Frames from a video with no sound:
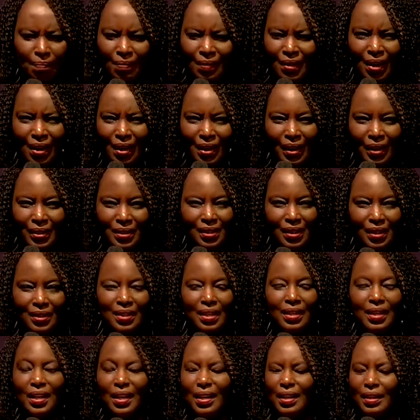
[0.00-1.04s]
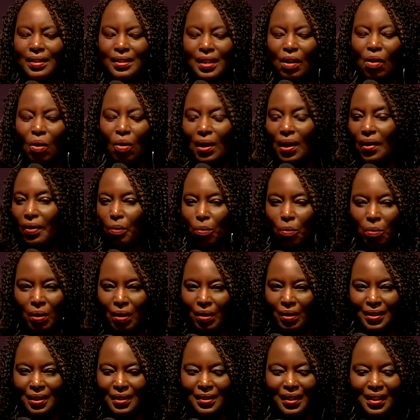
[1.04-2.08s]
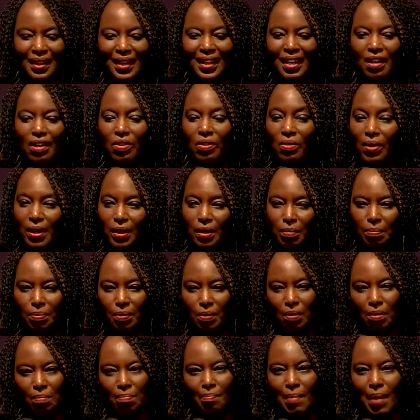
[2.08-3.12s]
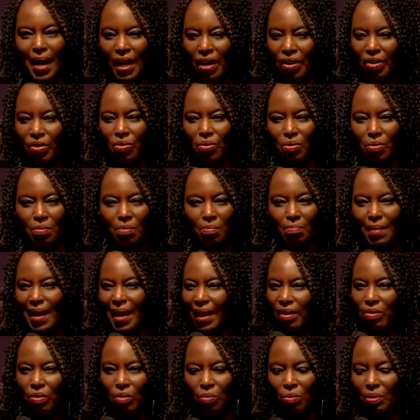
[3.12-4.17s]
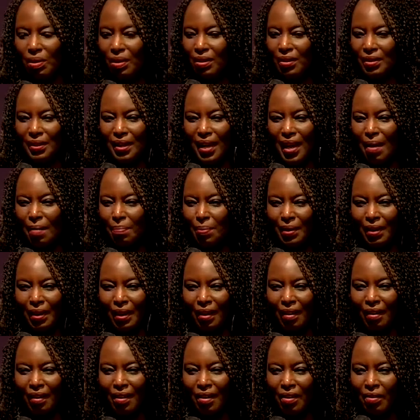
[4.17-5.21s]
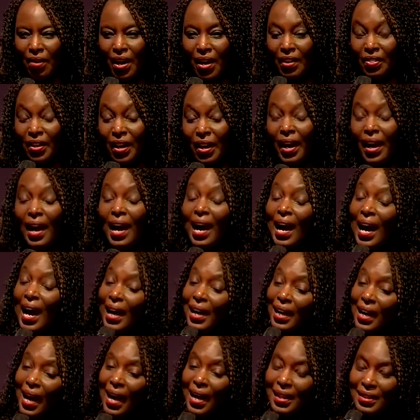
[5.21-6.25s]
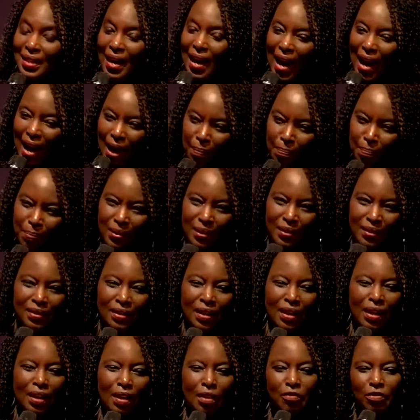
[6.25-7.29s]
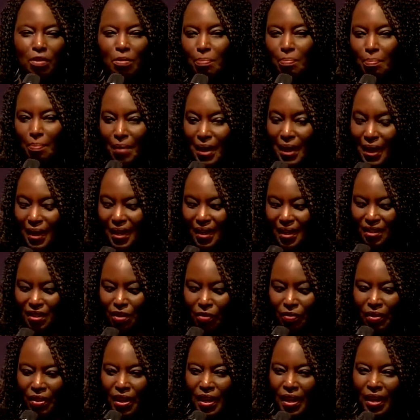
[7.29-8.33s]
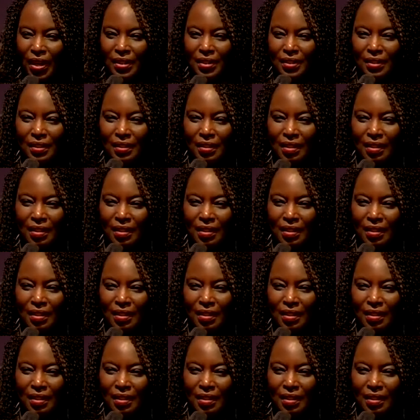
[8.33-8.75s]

uh, it's it's an it's a whole other world. It's an incredible micro macro world happening right there, and has happened for millions of years.